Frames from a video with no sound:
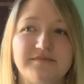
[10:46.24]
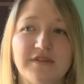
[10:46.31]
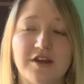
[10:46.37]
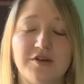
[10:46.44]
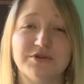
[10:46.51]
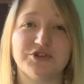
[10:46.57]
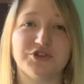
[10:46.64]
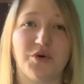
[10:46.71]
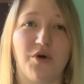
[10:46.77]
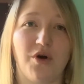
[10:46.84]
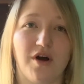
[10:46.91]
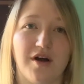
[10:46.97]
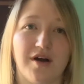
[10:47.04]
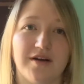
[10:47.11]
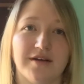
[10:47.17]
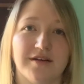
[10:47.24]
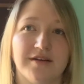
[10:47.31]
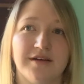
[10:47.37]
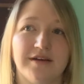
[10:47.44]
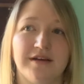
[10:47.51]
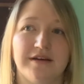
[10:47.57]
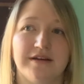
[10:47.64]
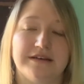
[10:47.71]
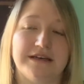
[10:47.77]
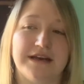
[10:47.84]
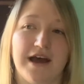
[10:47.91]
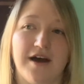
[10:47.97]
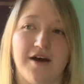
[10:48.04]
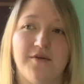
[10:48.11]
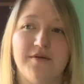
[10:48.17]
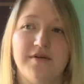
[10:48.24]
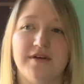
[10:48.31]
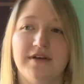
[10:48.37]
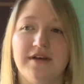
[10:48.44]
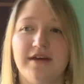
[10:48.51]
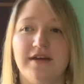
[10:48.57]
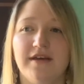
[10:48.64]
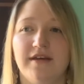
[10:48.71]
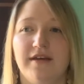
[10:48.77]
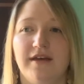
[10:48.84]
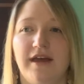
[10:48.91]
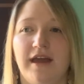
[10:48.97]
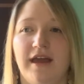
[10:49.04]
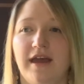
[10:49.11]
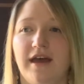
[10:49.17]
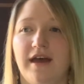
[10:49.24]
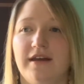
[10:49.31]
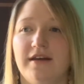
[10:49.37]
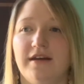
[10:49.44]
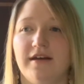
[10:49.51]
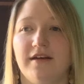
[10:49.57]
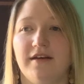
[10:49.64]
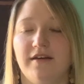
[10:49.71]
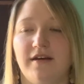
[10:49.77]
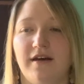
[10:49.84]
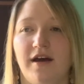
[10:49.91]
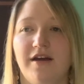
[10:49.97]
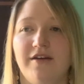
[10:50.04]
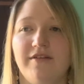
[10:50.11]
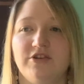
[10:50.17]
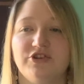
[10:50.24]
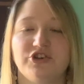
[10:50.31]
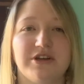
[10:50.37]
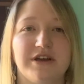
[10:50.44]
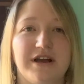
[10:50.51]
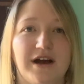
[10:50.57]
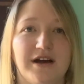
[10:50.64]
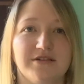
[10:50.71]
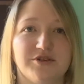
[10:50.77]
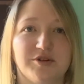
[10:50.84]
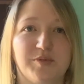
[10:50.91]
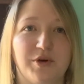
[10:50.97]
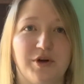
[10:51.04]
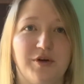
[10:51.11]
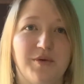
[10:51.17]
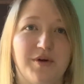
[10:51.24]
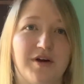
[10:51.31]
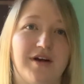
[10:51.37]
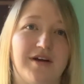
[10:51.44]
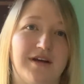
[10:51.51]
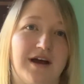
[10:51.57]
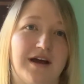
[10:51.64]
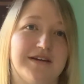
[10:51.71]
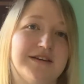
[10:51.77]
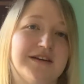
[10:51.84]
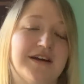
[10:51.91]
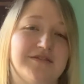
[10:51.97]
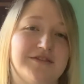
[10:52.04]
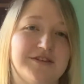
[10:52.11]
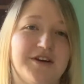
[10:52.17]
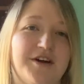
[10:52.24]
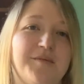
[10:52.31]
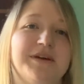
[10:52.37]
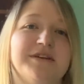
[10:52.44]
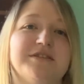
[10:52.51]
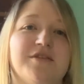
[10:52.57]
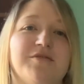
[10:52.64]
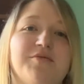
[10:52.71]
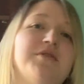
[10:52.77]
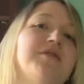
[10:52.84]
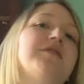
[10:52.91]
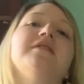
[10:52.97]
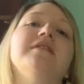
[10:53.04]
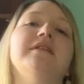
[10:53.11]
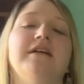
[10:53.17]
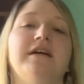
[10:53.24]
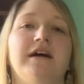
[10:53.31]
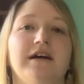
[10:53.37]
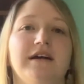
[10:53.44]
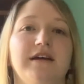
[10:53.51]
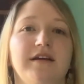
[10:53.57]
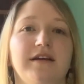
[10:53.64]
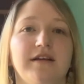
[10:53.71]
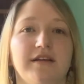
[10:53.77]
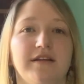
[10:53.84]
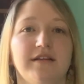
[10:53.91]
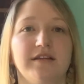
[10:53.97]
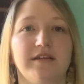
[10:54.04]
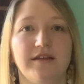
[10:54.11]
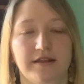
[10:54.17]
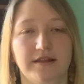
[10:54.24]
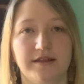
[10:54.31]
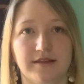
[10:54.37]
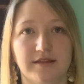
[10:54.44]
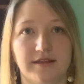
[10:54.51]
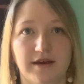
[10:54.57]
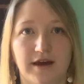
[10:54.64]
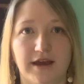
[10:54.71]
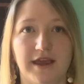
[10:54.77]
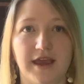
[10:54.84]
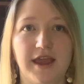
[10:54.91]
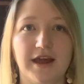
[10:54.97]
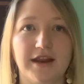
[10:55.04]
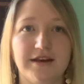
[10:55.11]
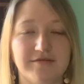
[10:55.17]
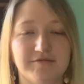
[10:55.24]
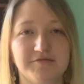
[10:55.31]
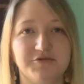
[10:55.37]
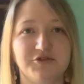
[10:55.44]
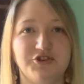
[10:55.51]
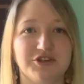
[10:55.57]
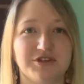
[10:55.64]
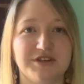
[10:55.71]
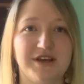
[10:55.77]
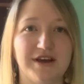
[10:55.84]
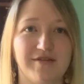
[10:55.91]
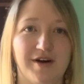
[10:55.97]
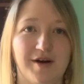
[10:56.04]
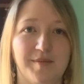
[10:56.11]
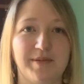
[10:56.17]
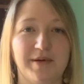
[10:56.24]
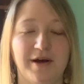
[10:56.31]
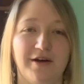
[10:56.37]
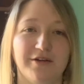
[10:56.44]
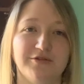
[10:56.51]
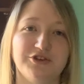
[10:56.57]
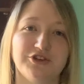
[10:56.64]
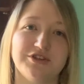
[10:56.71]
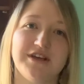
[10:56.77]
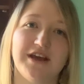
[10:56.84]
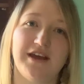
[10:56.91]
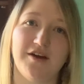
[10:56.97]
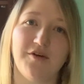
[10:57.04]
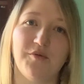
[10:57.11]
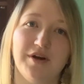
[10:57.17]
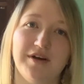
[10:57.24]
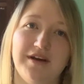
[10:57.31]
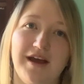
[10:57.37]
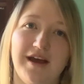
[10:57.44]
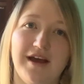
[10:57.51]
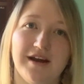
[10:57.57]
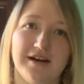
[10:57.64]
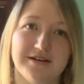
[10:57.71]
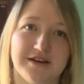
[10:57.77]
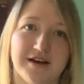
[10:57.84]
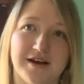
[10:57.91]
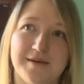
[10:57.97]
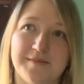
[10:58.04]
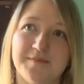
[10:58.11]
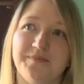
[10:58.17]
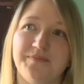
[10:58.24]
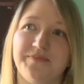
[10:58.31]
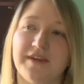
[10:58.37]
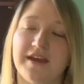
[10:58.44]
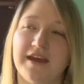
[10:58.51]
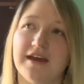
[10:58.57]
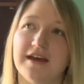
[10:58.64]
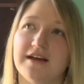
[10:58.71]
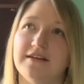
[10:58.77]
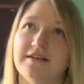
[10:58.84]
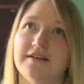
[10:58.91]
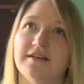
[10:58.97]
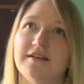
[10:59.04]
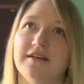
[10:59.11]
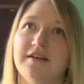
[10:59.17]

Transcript: it was so hard now. And I eventually got to the point where I did have to tell myself, well, I can't just give up. I'll just take it one day at a time. And